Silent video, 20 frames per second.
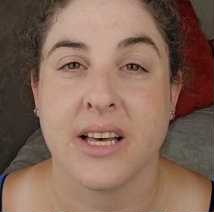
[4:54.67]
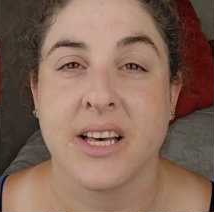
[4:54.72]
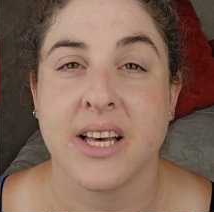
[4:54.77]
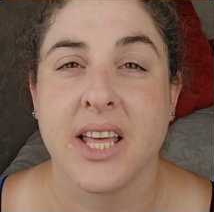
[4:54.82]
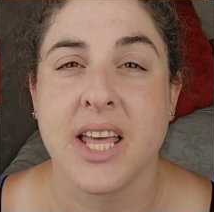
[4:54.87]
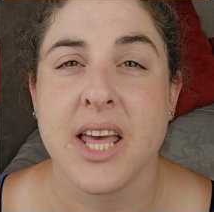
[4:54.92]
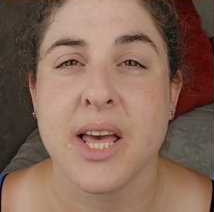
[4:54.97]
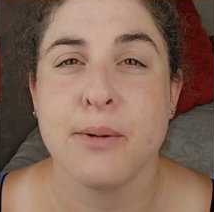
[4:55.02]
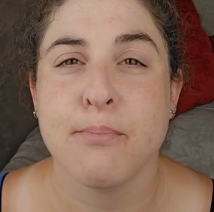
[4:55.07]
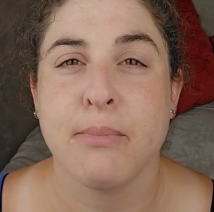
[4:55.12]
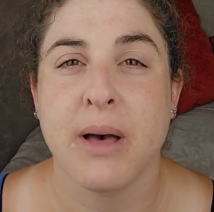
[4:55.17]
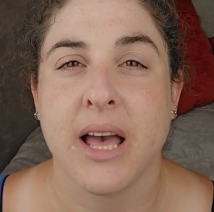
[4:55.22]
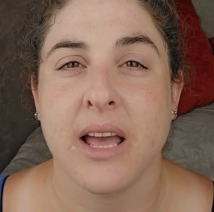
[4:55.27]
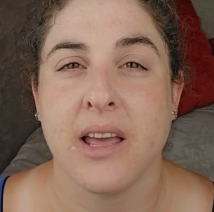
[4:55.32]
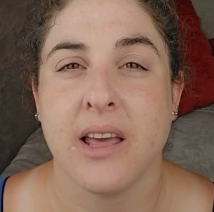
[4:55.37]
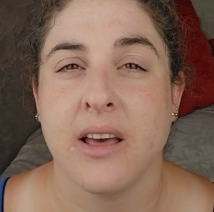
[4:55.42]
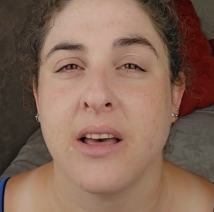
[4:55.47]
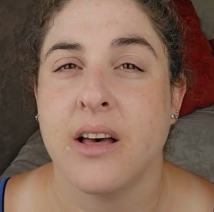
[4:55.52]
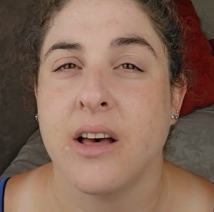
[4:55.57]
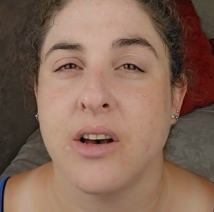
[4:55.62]
Gee
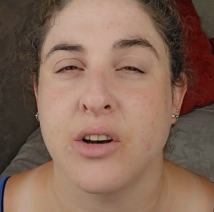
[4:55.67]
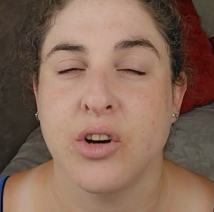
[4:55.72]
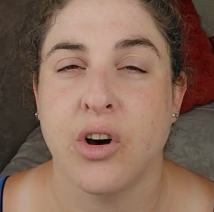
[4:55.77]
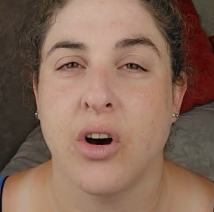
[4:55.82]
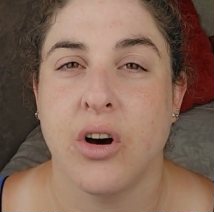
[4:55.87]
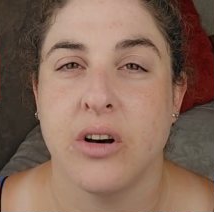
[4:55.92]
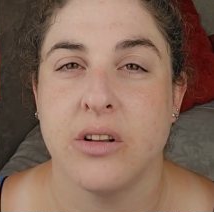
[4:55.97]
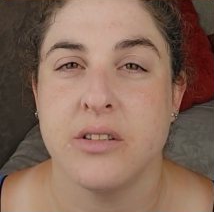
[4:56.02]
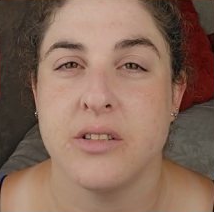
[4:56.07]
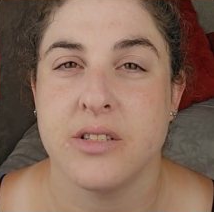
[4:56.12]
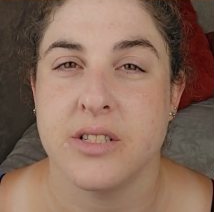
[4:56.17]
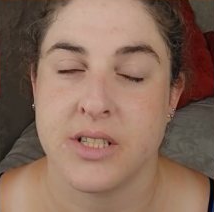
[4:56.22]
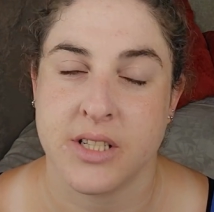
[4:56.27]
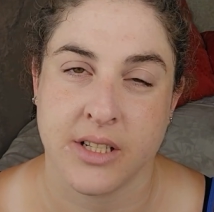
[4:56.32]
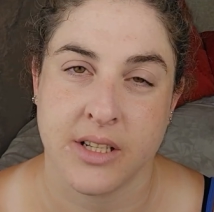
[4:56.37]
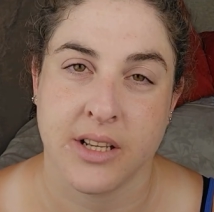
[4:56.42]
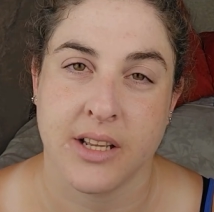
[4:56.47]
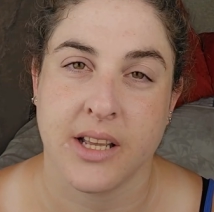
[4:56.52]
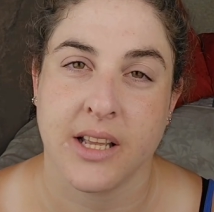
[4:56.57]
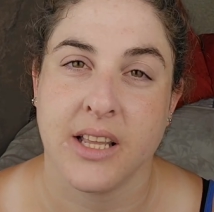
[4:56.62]
my a kans.
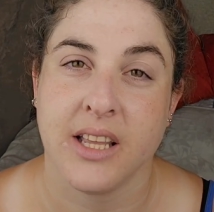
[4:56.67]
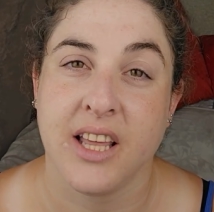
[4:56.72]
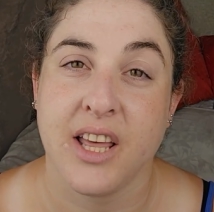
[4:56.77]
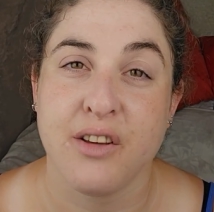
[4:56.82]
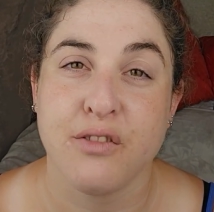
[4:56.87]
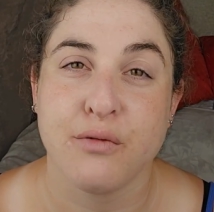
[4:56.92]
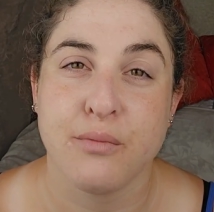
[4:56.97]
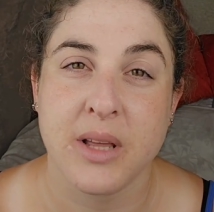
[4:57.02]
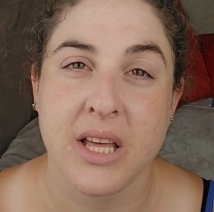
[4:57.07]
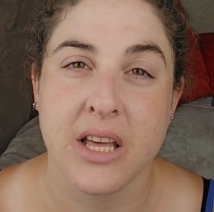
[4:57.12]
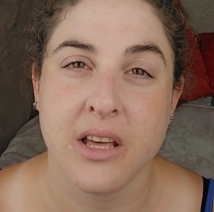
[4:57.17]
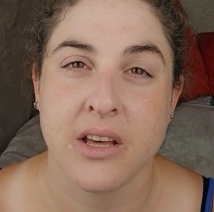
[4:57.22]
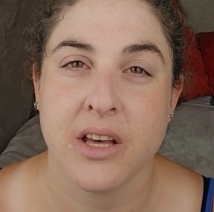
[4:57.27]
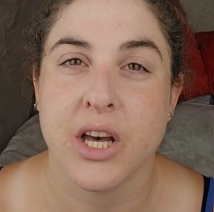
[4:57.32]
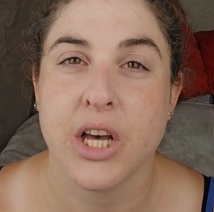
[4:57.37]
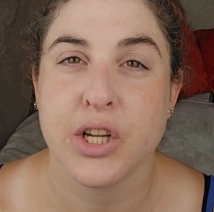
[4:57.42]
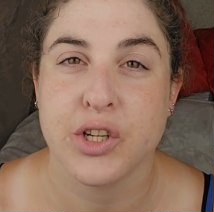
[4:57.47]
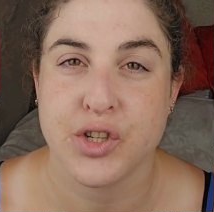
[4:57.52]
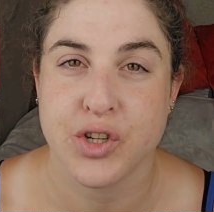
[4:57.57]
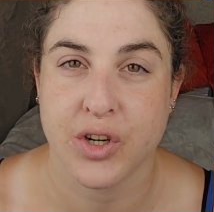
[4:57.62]
Give me
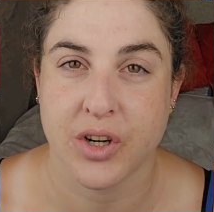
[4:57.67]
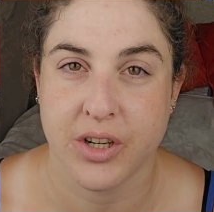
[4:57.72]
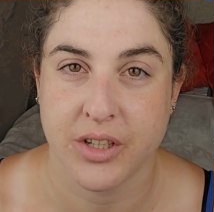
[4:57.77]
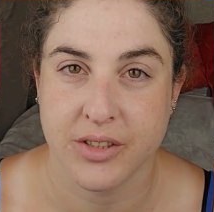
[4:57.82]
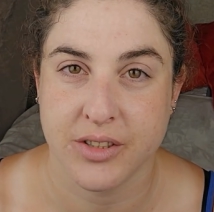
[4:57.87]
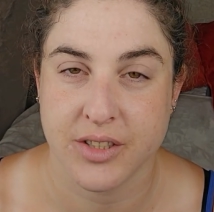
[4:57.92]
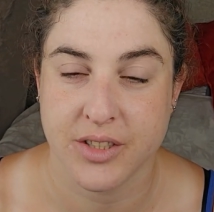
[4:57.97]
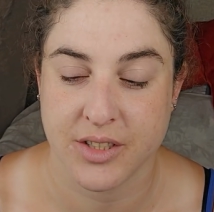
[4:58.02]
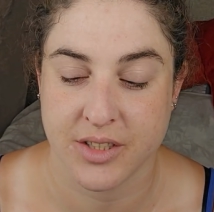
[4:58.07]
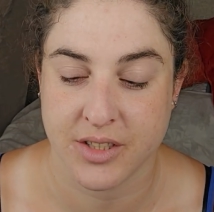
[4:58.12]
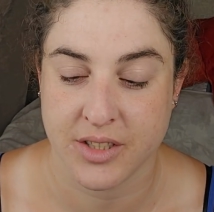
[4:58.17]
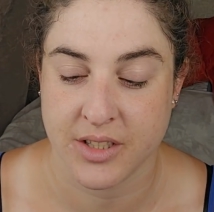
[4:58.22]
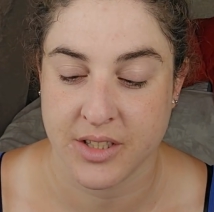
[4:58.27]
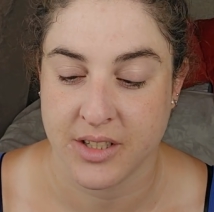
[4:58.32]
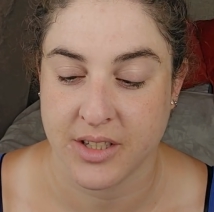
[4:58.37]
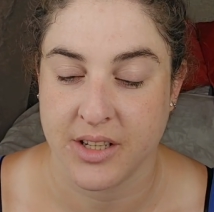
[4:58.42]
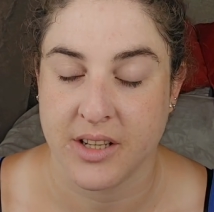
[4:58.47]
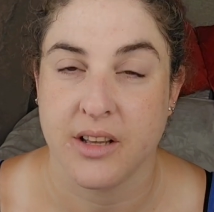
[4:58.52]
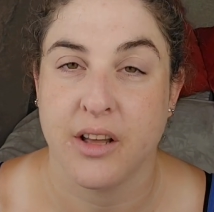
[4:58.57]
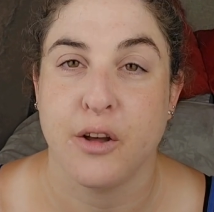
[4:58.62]
a chance.
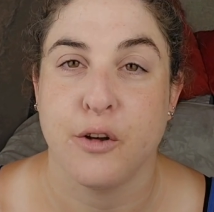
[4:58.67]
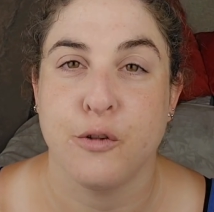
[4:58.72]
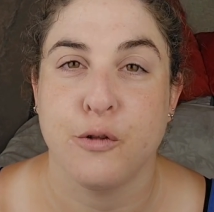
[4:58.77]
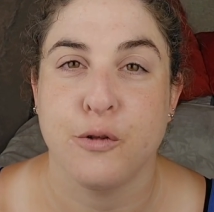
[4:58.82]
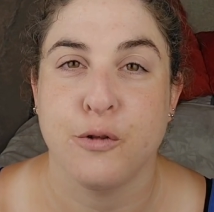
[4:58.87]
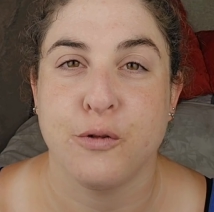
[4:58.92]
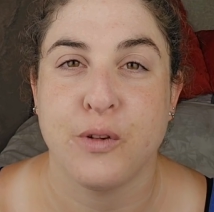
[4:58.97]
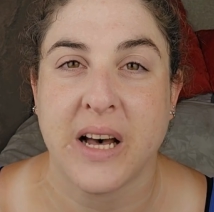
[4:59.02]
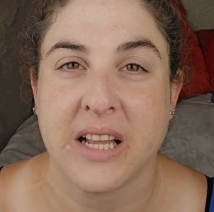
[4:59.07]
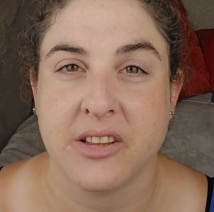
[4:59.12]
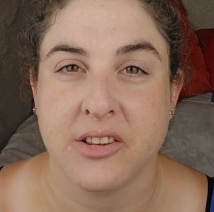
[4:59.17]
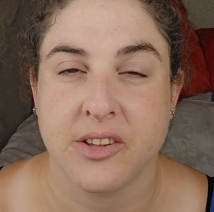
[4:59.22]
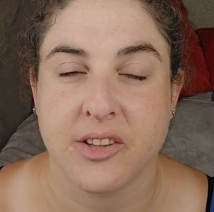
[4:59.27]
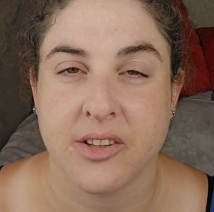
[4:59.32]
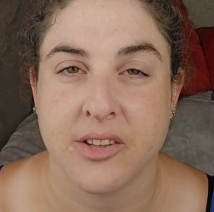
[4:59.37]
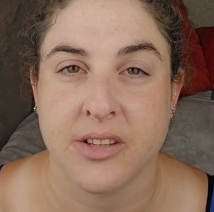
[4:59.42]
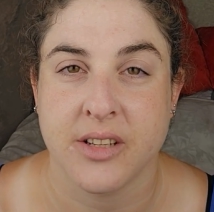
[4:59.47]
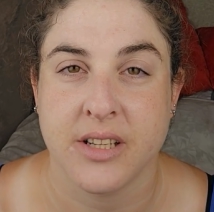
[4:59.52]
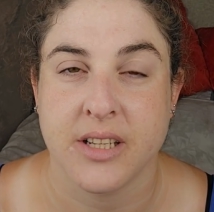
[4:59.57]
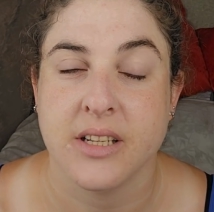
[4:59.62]
Vat,
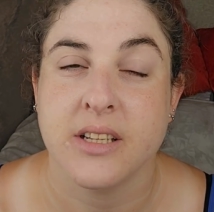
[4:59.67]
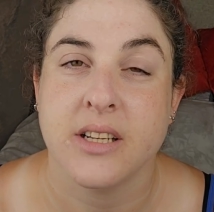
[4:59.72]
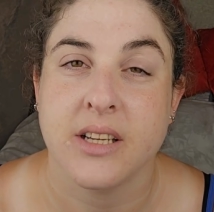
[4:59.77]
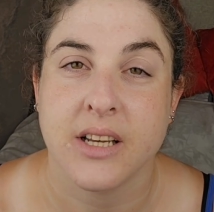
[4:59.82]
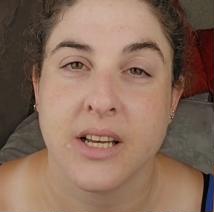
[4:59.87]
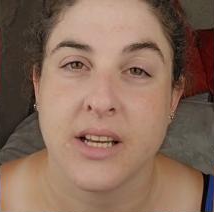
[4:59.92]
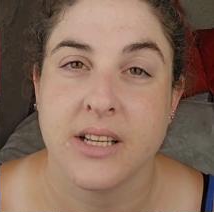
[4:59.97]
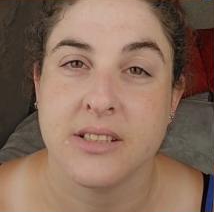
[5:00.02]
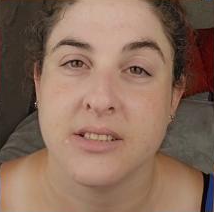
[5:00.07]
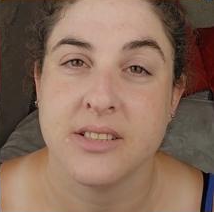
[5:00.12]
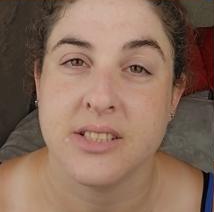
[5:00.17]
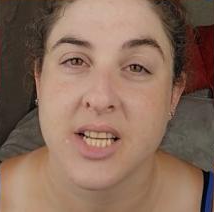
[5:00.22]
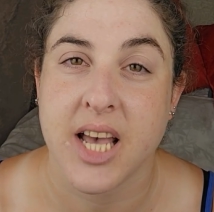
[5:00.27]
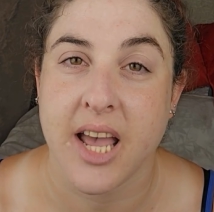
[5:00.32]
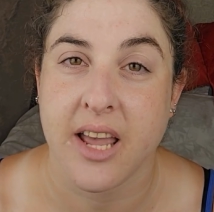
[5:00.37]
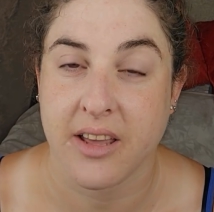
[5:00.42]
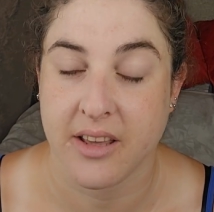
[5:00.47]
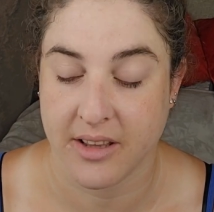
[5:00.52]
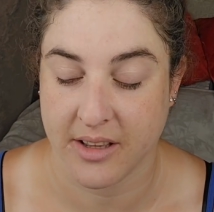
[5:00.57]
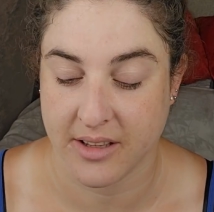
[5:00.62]

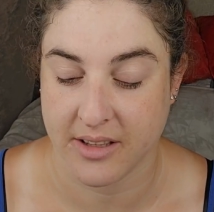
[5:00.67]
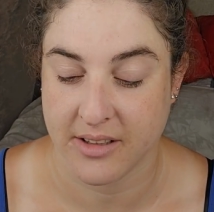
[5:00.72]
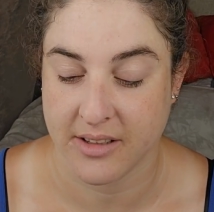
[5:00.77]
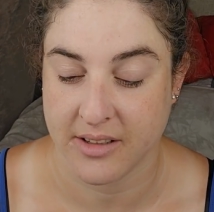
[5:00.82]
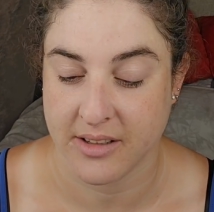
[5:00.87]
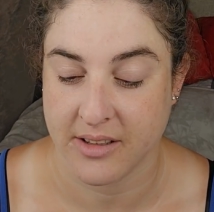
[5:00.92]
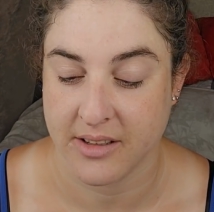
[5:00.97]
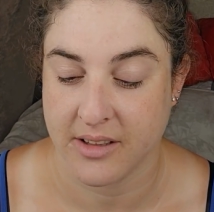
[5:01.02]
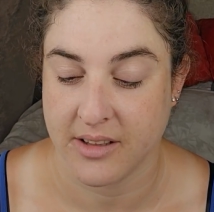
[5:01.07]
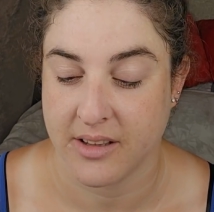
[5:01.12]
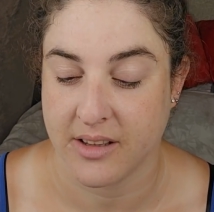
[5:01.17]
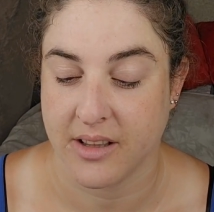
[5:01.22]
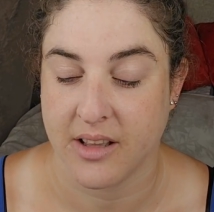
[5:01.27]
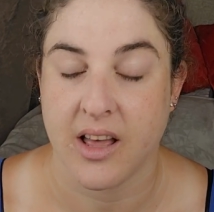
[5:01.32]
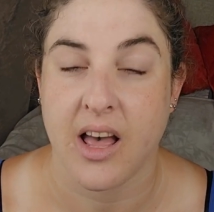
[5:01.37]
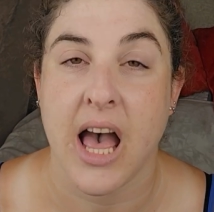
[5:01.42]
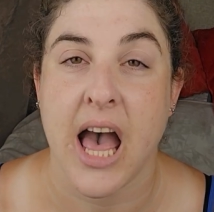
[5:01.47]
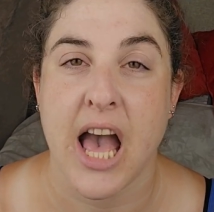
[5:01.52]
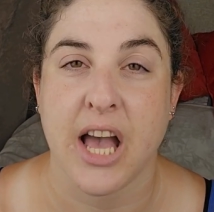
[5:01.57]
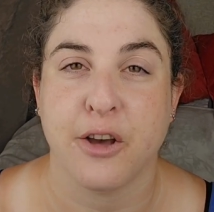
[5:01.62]
take.
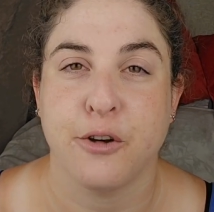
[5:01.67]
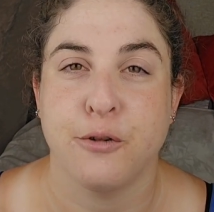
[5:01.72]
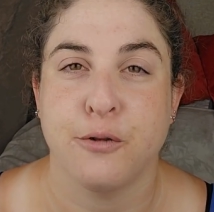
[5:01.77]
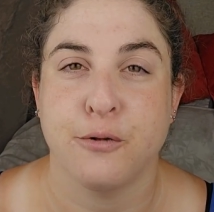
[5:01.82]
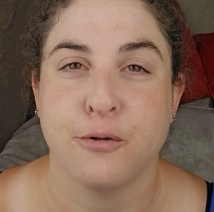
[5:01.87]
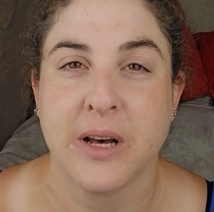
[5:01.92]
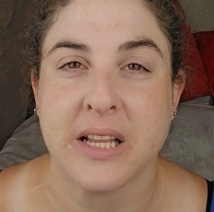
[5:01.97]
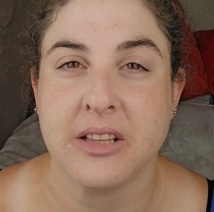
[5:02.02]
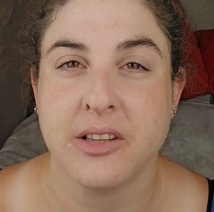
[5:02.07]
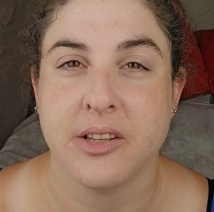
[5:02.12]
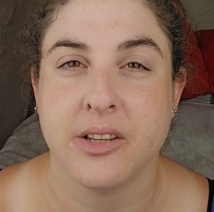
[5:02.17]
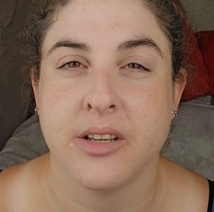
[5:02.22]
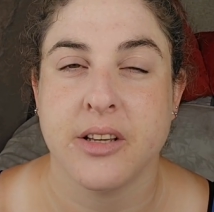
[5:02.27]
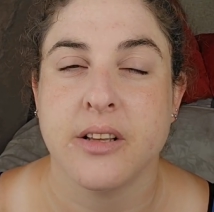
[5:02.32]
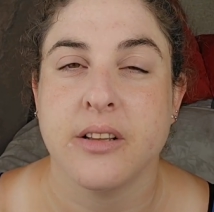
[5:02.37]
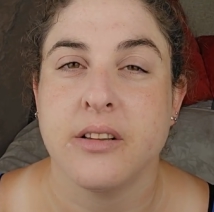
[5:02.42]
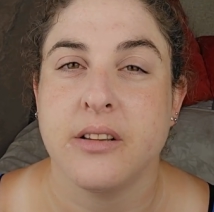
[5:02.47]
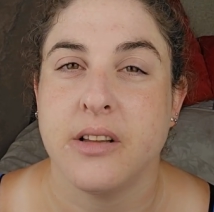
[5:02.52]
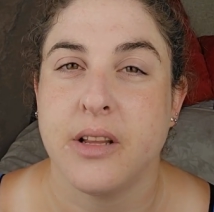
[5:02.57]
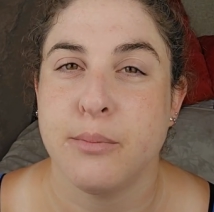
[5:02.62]
Ek vat
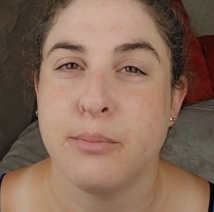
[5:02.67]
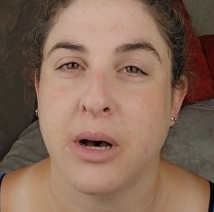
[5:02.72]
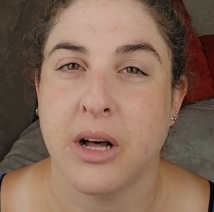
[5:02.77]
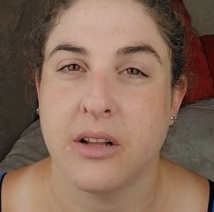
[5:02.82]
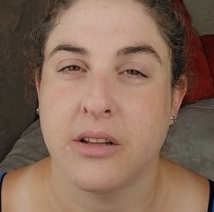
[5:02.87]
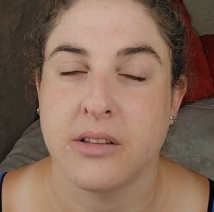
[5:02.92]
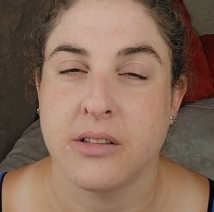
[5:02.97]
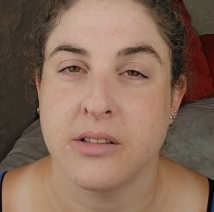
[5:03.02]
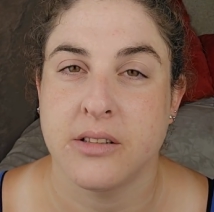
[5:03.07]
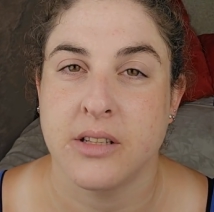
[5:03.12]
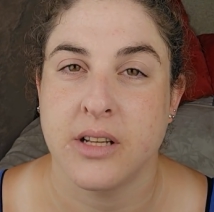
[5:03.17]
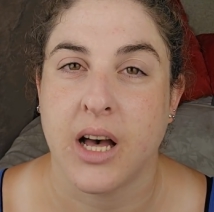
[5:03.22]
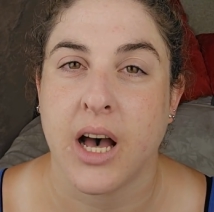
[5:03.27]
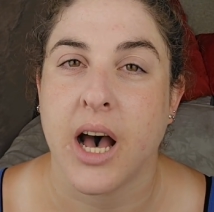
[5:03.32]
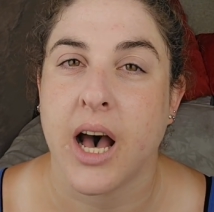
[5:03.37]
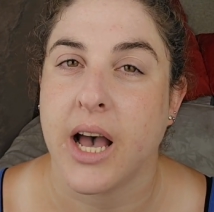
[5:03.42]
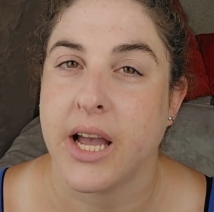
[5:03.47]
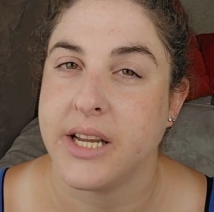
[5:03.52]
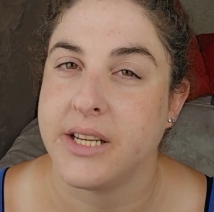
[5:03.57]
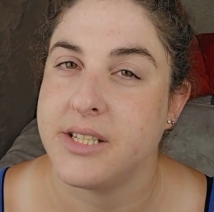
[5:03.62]
die bal. I